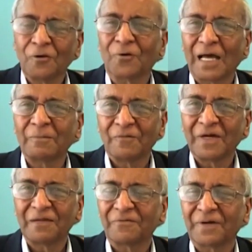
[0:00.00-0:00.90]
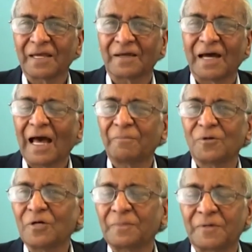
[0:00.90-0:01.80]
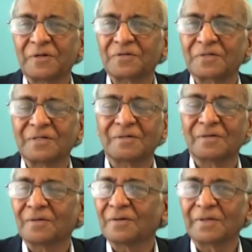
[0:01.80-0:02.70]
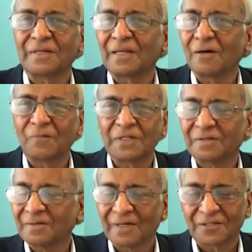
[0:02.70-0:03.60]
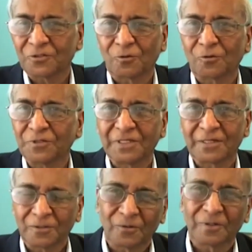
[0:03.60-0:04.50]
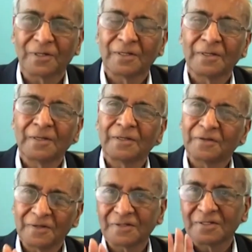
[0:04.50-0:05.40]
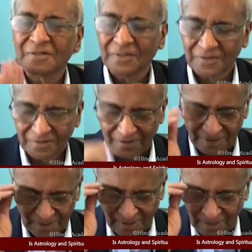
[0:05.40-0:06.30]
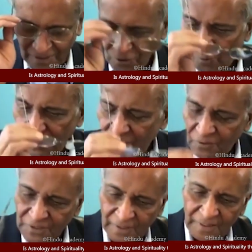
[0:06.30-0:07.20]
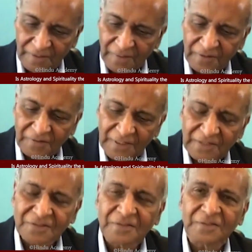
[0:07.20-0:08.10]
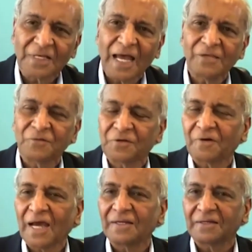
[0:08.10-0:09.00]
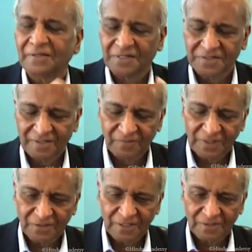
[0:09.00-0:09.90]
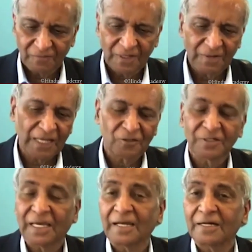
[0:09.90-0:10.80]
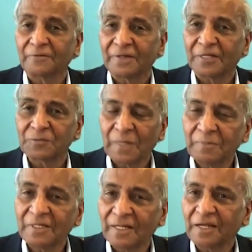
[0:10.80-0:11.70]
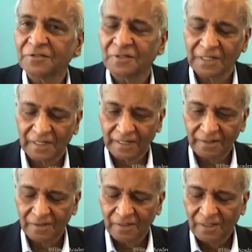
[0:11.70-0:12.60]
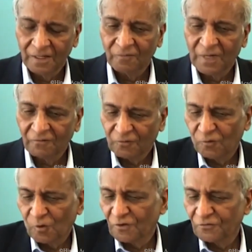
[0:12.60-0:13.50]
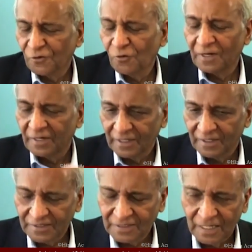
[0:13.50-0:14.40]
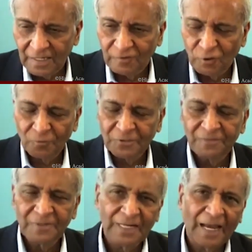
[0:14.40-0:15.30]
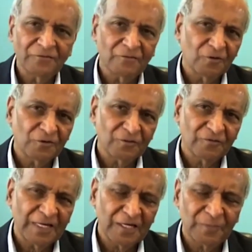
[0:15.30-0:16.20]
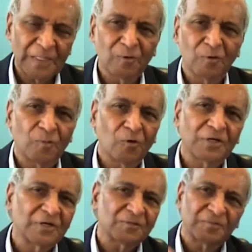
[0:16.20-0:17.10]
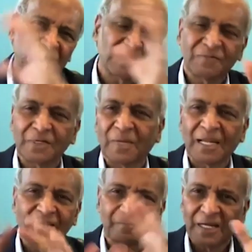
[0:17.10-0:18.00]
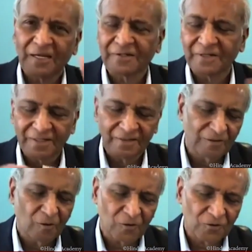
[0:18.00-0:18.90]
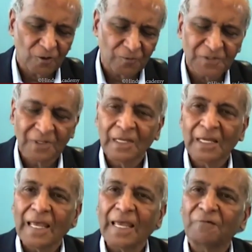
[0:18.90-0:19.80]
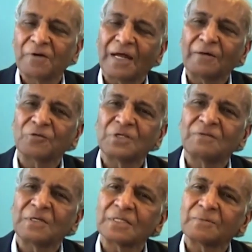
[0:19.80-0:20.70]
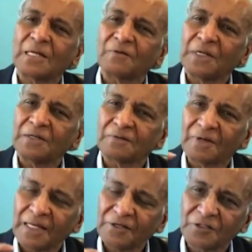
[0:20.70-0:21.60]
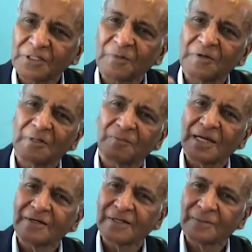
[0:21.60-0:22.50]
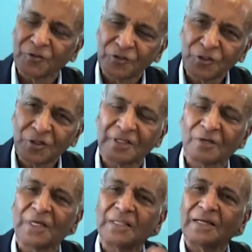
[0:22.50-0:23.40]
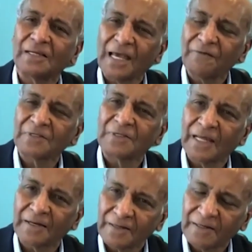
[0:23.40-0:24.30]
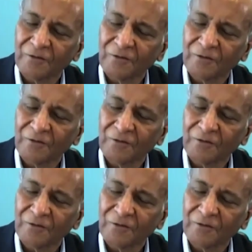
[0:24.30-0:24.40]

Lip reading: look, I'll be very frank. I'm not a person in love with astrology at all. The reason is this. Astrology was a science we tried and tested, in the sense that we actually carried out an experiment in ancient India, where for a few hundred years, we observed the lives of lots of various people who were born under specific planetary horoscopes, and we tried to see if there's some kind of interrelationship between the planetary position and the way the life is led.